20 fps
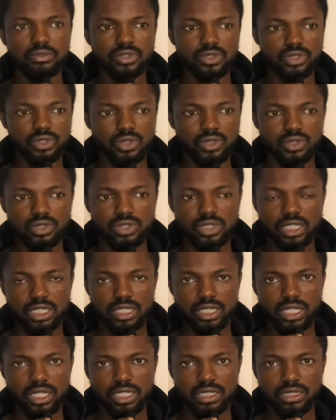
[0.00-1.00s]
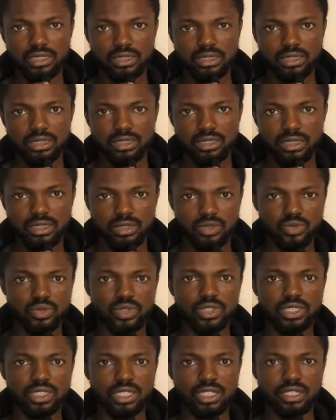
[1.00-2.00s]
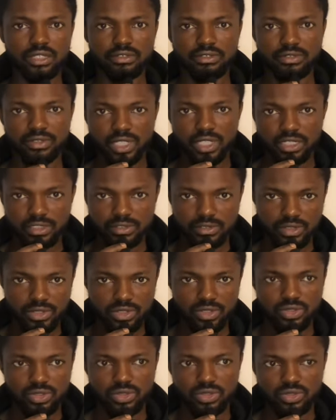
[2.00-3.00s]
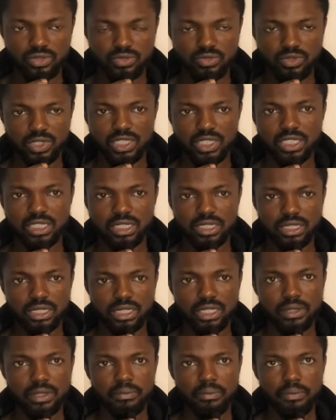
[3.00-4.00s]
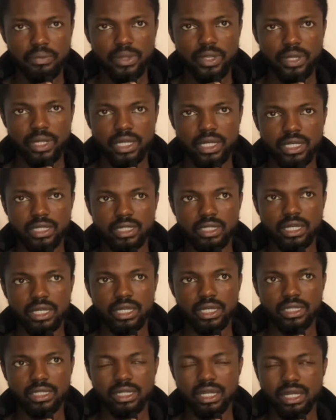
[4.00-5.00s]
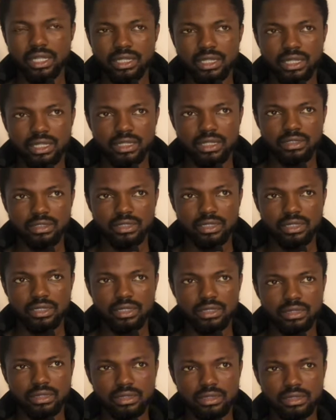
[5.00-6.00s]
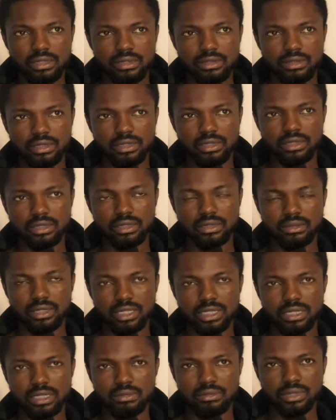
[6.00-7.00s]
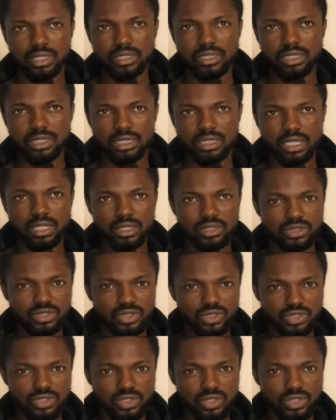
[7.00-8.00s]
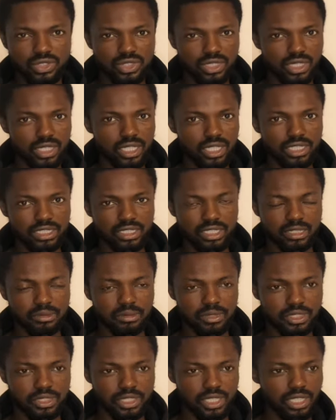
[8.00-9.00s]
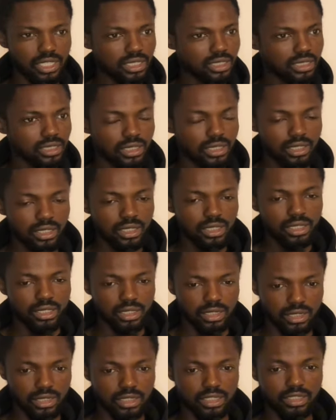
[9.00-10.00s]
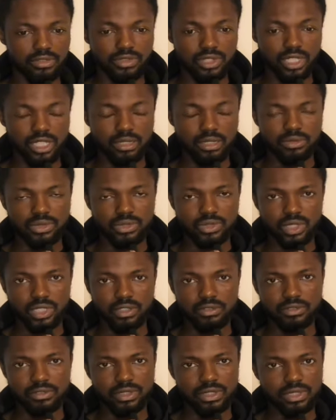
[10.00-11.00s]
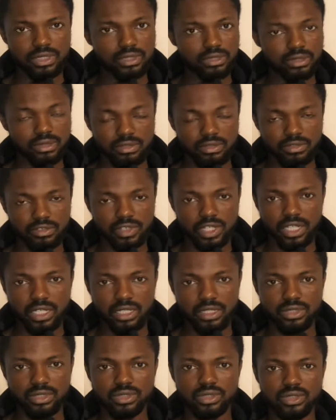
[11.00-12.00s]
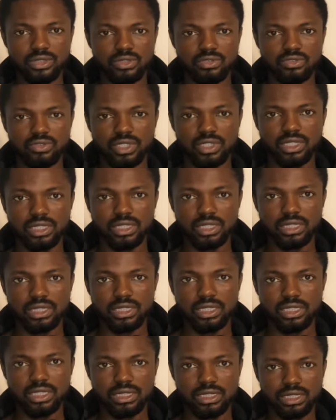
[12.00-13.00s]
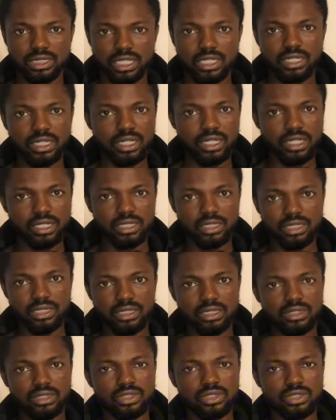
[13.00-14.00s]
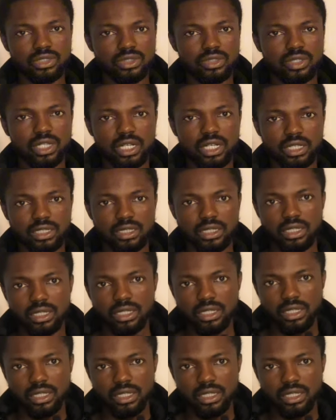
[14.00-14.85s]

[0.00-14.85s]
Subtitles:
For those in Hessen, there's one in Frankfurt. You could register, and I think it's about 1,000 euros the last time I checked. And if you're able to afford it, fine, you could register and start learning, and